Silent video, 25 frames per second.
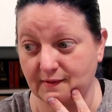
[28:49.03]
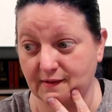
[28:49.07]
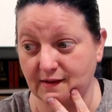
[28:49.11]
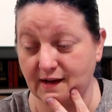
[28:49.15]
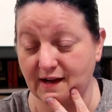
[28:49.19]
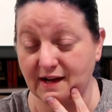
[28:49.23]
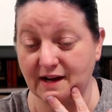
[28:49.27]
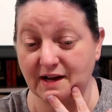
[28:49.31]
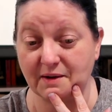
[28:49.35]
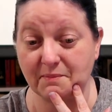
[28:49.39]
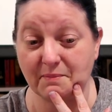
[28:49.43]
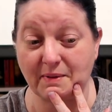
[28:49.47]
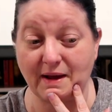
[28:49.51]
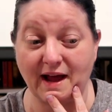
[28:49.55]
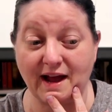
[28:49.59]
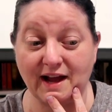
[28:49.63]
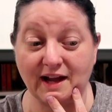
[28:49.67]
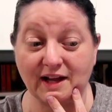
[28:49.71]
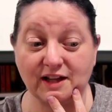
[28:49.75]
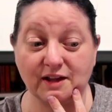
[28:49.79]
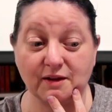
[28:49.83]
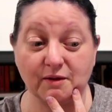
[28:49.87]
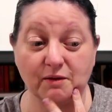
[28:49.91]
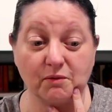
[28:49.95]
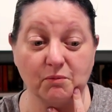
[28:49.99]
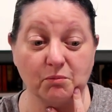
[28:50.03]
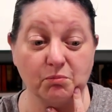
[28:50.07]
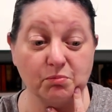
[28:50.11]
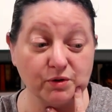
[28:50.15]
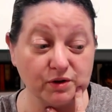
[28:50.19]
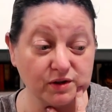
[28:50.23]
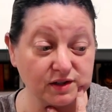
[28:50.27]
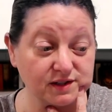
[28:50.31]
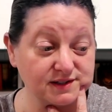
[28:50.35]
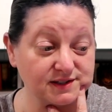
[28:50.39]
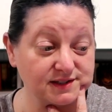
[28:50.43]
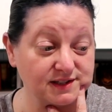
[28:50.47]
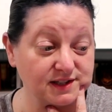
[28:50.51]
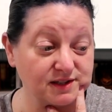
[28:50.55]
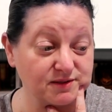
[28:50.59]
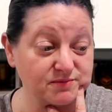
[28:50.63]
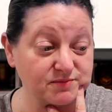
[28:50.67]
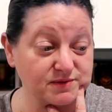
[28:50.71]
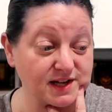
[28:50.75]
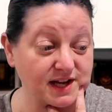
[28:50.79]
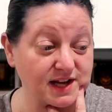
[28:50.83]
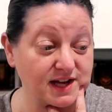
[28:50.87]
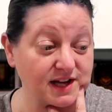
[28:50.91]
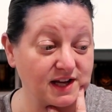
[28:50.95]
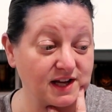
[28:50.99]
I got to pack books that I'm
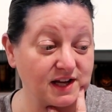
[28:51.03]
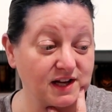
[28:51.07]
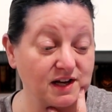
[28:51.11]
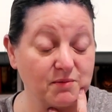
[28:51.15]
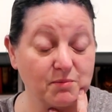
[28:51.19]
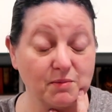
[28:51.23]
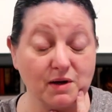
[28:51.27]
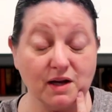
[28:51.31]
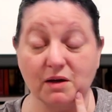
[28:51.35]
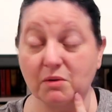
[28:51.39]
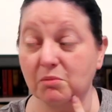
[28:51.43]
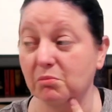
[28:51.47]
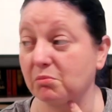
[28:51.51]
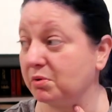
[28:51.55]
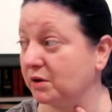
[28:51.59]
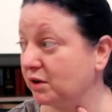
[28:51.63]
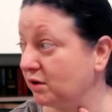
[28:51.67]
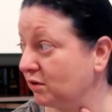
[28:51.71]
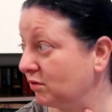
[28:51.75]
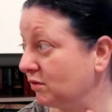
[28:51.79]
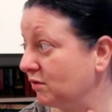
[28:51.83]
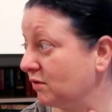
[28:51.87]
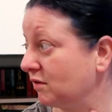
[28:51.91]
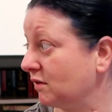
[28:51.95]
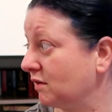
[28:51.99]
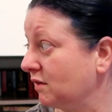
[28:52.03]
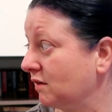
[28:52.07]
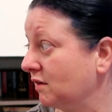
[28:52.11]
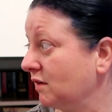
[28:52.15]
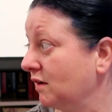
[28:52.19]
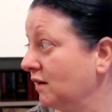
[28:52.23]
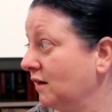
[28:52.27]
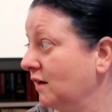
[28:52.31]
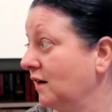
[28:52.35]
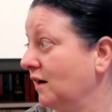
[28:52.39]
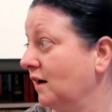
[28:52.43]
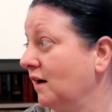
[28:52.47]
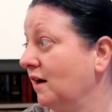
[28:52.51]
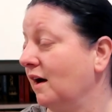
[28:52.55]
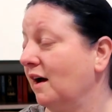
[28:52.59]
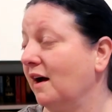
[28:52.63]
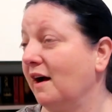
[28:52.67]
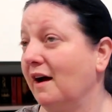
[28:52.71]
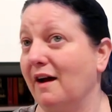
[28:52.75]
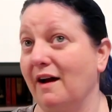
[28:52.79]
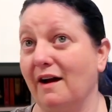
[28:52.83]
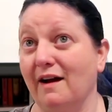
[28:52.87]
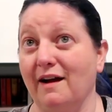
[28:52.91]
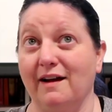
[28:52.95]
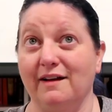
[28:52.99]
taking and my computer
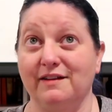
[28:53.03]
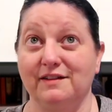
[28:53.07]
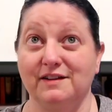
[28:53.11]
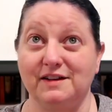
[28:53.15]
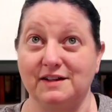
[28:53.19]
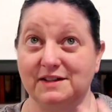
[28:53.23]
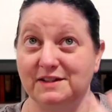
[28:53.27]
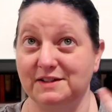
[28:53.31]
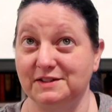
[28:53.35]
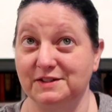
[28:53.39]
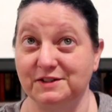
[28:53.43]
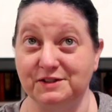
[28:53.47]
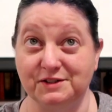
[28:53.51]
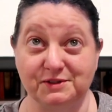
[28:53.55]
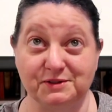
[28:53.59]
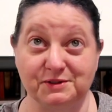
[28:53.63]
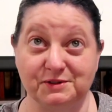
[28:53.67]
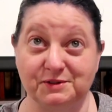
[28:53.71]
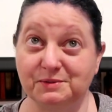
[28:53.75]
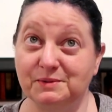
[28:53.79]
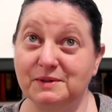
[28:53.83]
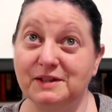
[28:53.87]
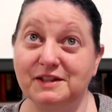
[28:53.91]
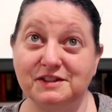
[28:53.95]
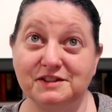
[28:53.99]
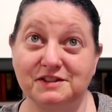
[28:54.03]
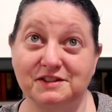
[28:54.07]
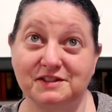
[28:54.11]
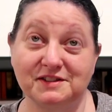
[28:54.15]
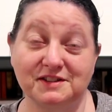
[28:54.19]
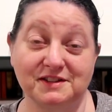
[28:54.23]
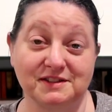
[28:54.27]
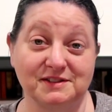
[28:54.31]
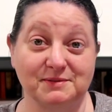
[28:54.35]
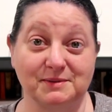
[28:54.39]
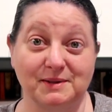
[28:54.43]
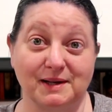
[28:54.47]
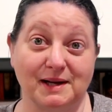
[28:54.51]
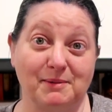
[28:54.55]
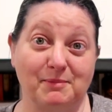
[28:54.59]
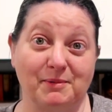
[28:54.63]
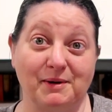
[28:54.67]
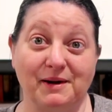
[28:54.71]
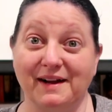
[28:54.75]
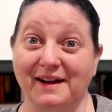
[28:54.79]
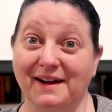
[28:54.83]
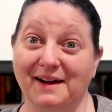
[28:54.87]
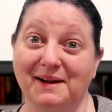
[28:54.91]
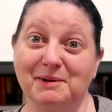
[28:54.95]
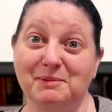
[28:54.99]
and the Nintendo Switch because we gotta
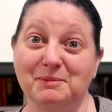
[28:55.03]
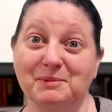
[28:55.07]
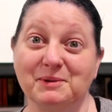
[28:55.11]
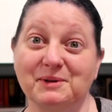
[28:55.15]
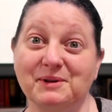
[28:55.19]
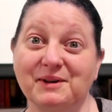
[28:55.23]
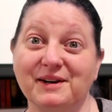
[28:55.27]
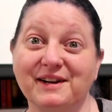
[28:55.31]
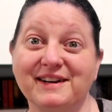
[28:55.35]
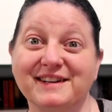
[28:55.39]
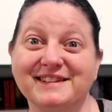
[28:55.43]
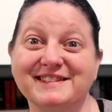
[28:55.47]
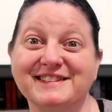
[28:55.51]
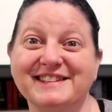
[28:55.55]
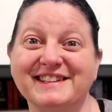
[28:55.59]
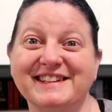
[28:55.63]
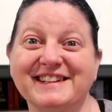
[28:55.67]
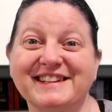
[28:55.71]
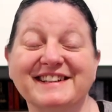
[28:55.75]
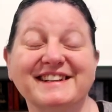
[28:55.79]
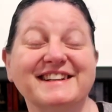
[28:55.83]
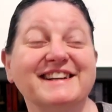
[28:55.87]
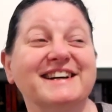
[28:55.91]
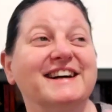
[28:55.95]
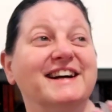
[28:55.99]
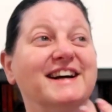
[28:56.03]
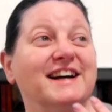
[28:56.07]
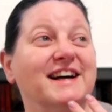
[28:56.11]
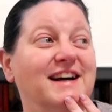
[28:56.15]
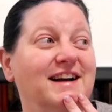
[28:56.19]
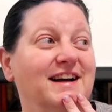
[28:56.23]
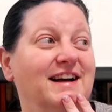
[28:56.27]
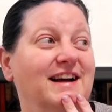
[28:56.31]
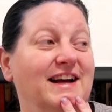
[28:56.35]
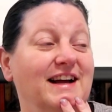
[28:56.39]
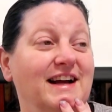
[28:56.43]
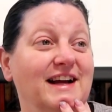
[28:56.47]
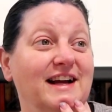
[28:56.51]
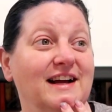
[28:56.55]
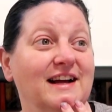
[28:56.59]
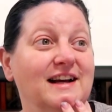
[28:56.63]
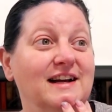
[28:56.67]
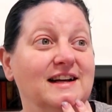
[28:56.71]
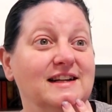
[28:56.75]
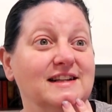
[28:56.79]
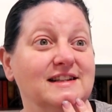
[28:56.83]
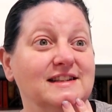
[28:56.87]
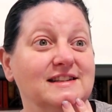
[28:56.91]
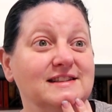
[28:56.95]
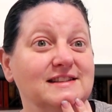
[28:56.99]
bring Animal Crossing
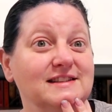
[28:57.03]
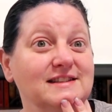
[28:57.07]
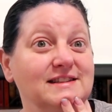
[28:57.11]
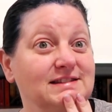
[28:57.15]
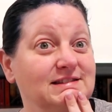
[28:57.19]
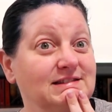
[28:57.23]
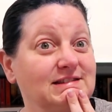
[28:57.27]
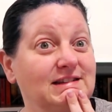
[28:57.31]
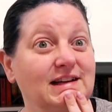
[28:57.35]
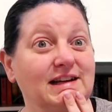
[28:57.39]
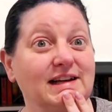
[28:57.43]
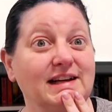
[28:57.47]
and